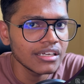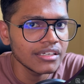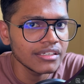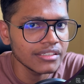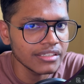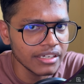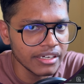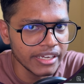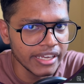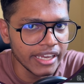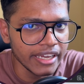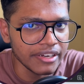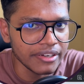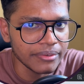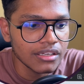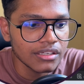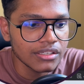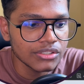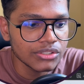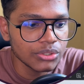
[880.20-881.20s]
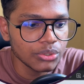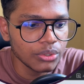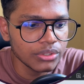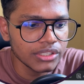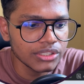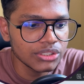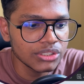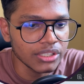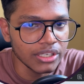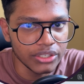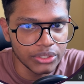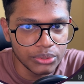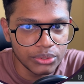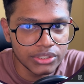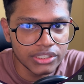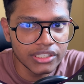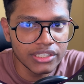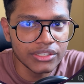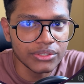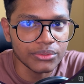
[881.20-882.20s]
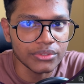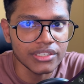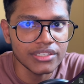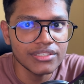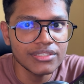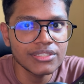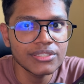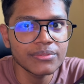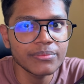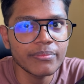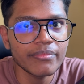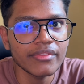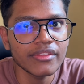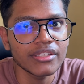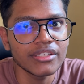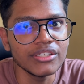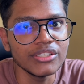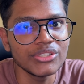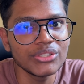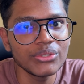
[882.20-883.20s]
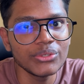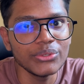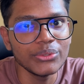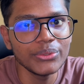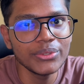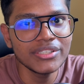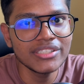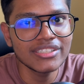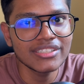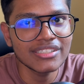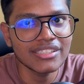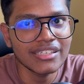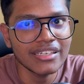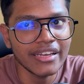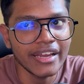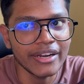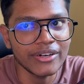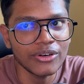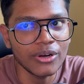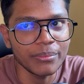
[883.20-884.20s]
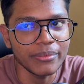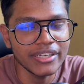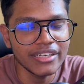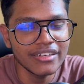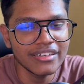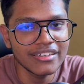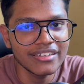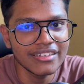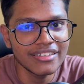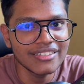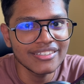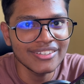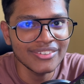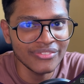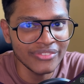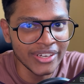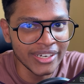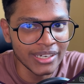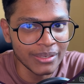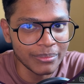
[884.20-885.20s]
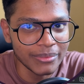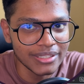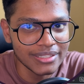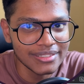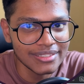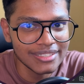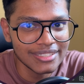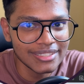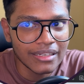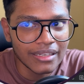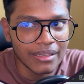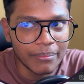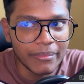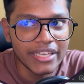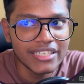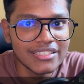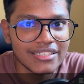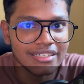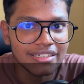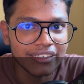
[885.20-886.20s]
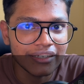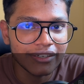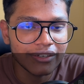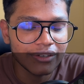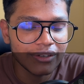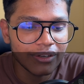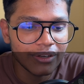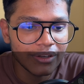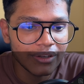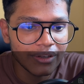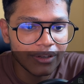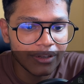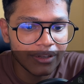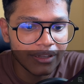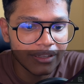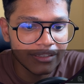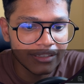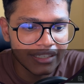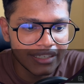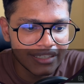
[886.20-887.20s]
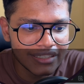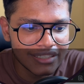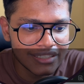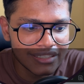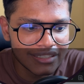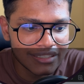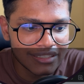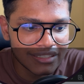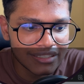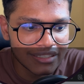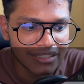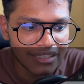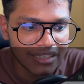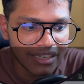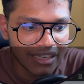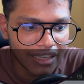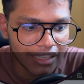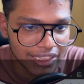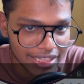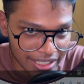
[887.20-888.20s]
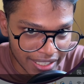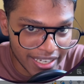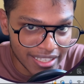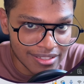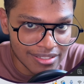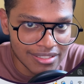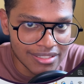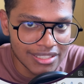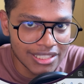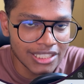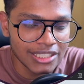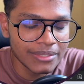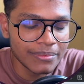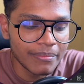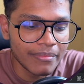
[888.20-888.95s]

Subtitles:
again? So the solution to this is to use atomic variables. Basically, these threads,